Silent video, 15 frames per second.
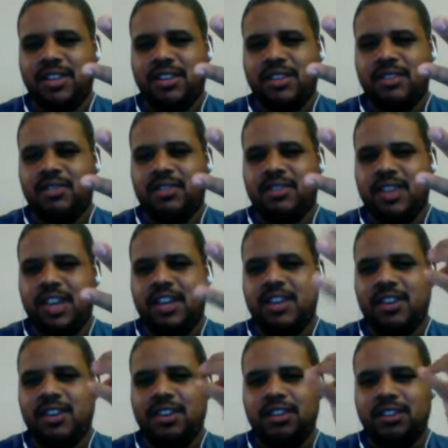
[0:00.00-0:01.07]
Okay?
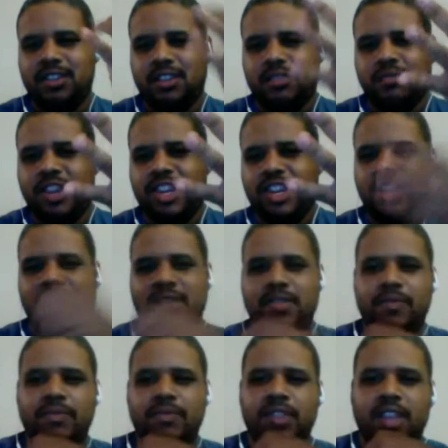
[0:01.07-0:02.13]
3.
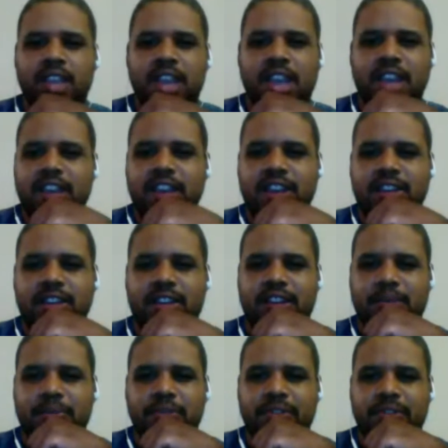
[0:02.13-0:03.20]
And
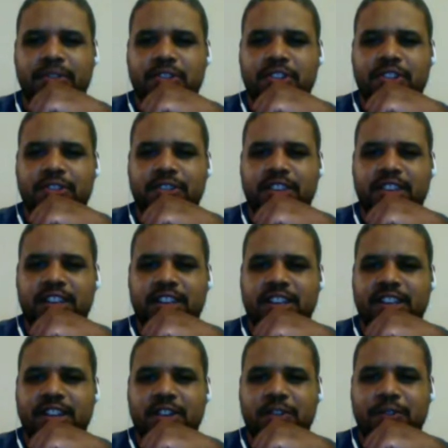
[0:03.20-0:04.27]
the Braves could even get a
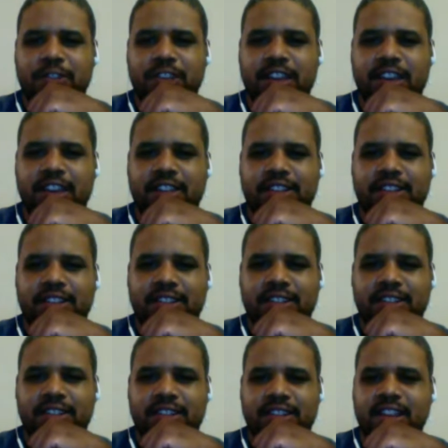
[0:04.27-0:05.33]
hit over that.
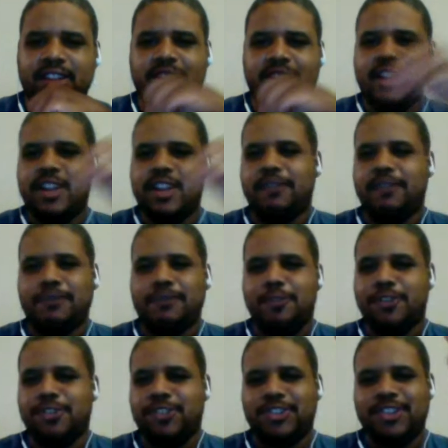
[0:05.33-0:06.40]
Not
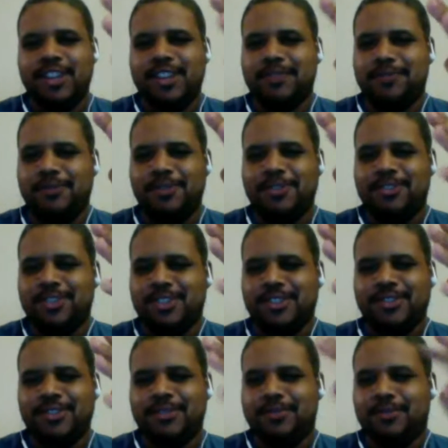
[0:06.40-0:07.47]
four,
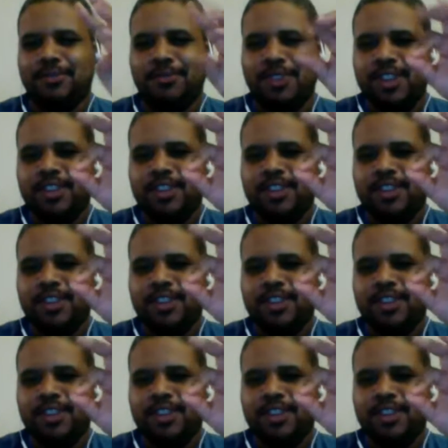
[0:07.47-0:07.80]
Justin. Three